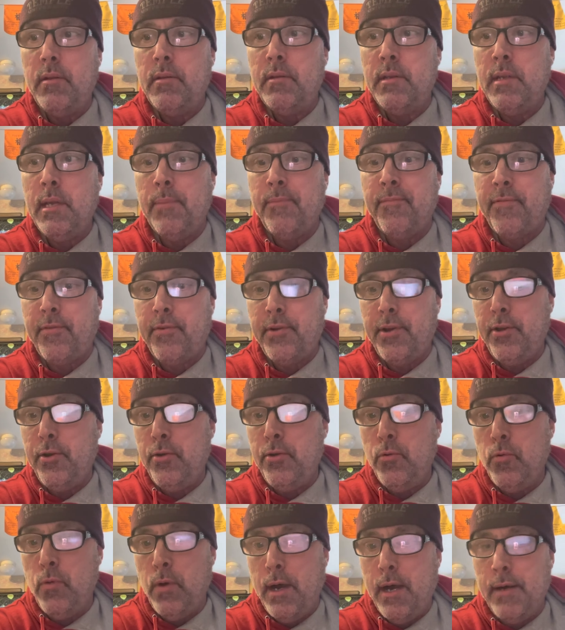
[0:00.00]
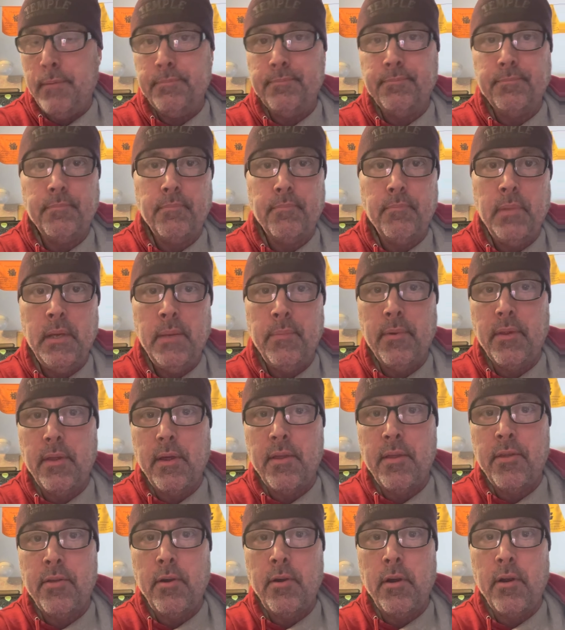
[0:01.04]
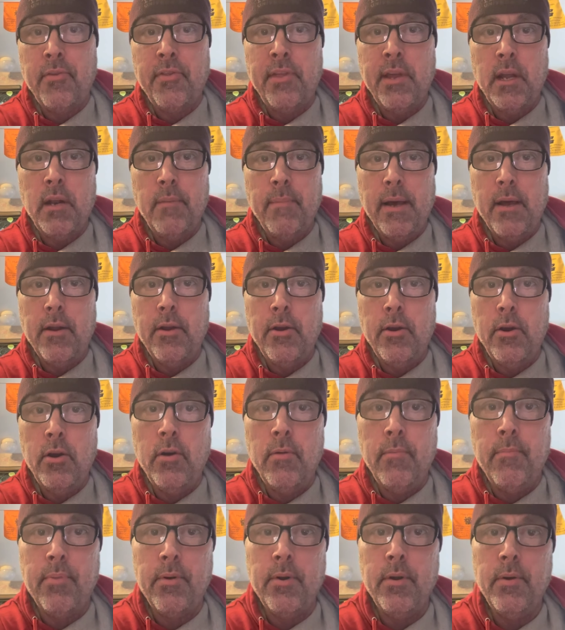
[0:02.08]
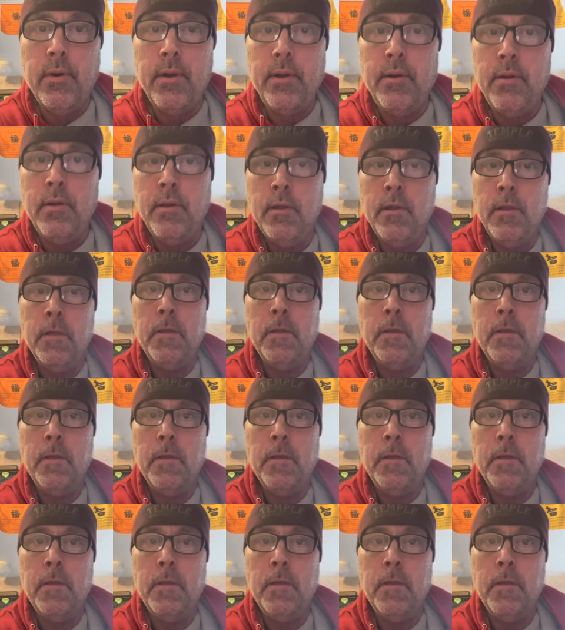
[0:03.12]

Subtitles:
tip for you people that are thinking about home brewing.